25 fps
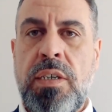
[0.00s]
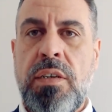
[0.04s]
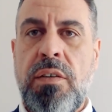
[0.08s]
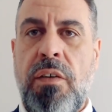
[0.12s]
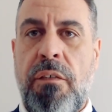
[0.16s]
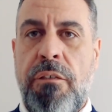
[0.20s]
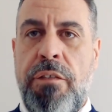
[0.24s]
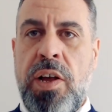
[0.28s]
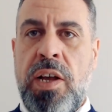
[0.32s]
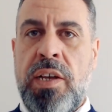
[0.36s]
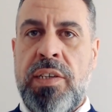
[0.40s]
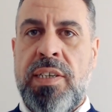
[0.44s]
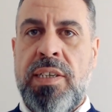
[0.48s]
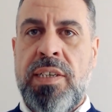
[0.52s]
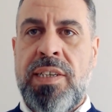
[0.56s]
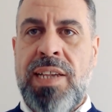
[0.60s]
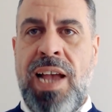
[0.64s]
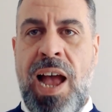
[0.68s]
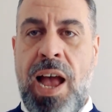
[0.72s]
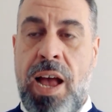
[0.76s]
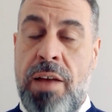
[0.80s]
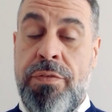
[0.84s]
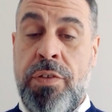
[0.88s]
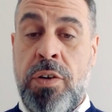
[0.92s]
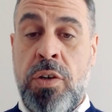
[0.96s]
versus
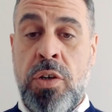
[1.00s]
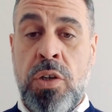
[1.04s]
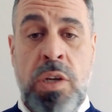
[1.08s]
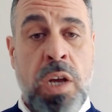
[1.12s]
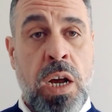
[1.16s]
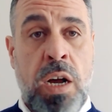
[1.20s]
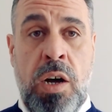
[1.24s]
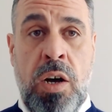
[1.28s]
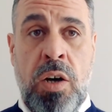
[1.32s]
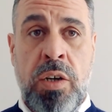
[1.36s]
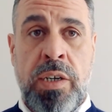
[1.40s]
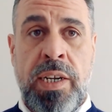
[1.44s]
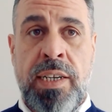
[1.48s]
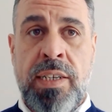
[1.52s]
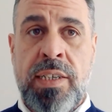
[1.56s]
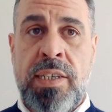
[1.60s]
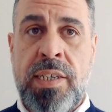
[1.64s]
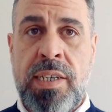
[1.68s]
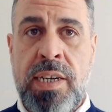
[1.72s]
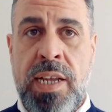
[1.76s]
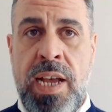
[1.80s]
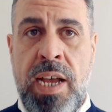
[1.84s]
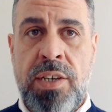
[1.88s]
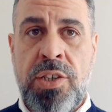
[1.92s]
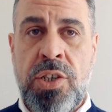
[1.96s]
avant-garde
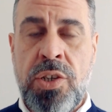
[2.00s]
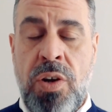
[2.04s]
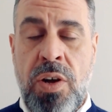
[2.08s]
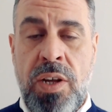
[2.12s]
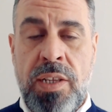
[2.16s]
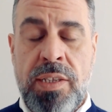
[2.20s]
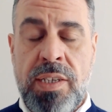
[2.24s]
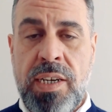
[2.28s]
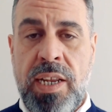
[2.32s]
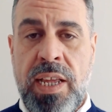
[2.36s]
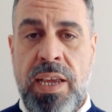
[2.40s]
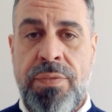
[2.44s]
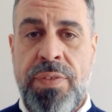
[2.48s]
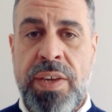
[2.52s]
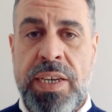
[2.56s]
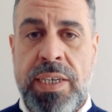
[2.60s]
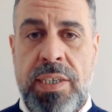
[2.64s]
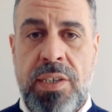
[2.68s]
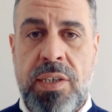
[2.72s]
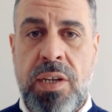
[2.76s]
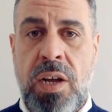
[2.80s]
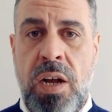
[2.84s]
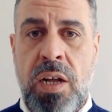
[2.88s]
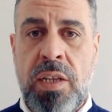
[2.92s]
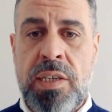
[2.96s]
internet giants and EV
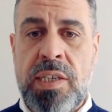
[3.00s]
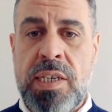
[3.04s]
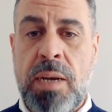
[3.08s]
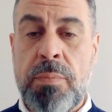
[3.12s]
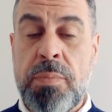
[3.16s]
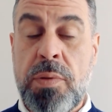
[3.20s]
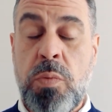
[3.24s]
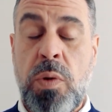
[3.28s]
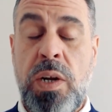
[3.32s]
startups?